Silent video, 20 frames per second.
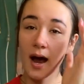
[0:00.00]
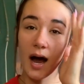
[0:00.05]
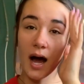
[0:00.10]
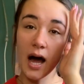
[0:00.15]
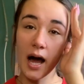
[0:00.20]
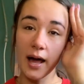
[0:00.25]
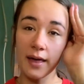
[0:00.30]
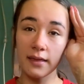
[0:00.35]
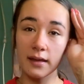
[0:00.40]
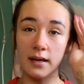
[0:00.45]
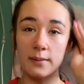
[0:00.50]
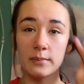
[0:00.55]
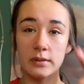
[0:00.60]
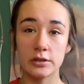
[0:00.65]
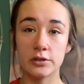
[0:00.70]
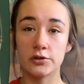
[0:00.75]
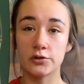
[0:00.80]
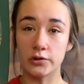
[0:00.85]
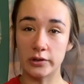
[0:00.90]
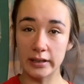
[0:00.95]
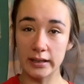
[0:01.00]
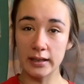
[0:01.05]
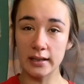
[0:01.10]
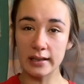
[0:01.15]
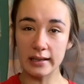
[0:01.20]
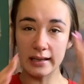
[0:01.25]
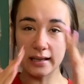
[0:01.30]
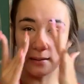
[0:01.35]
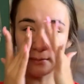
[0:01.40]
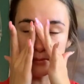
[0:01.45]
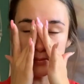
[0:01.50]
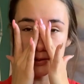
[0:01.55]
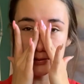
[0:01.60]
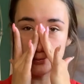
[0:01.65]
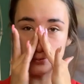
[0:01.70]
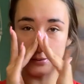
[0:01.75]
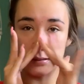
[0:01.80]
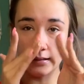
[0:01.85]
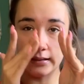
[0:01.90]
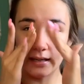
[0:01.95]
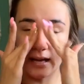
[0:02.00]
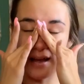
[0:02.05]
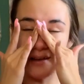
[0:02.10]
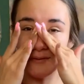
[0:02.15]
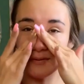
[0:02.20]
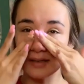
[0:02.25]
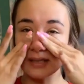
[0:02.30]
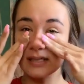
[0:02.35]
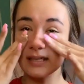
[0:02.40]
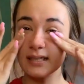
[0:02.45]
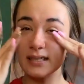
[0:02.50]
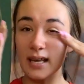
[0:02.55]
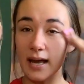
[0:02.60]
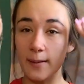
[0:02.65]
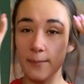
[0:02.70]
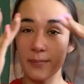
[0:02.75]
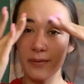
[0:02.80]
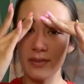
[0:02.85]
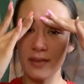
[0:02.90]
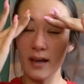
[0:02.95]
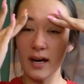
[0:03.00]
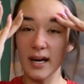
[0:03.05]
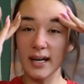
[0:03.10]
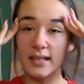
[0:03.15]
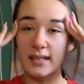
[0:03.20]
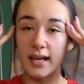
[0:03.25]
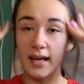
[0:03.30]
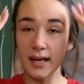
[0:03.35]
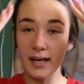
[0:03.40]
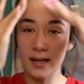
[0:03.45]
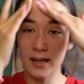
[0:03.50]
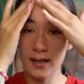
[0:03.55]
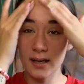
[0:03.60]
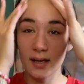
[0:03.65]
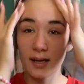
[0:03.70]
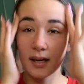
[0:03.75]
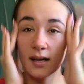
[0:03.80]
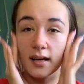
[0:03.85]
I think I'm gonna drink in between every step that I take.